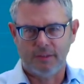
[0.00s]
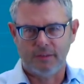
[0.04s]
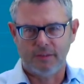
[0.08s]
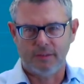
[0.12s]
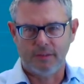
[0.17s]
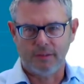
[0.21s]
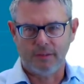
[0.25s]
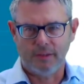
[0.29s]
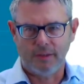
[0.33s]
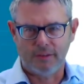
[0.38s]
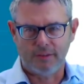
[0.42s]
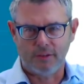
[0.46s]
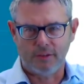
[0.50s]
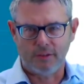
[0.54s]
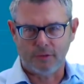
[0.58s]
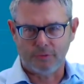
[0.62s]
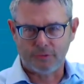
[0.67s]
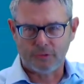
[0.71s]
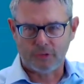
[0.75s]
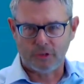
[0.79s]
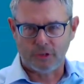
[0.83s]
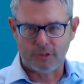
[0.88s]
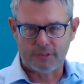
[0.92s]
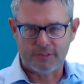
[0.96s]
And
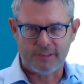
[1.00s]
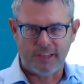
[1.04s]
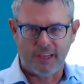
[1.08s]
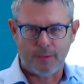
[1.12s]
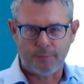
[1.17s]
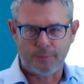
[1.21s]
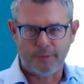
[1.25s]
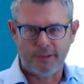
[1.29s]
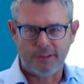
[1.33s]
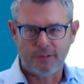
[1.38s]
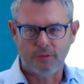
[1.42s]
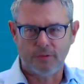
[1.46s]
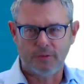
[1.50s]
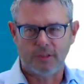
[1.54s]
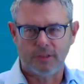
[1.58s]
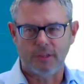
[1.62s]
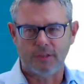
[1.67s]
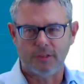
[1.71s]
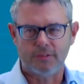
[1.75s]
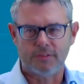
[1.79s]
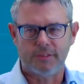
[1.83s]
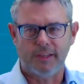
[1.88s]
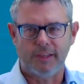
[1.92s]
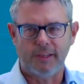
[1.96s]
of course, the amplitude
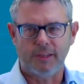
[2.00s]
goes